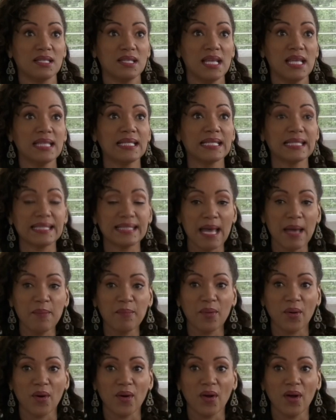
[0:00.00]
in
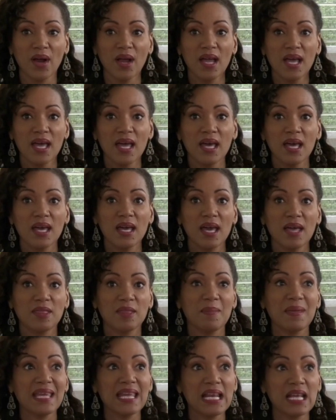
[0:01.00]
December, at
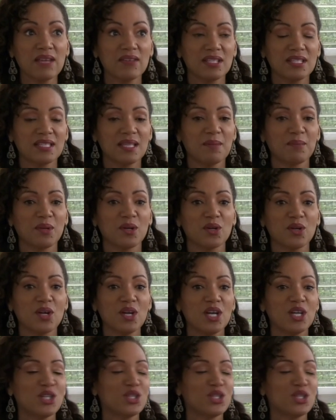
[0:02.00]
the beginning of December.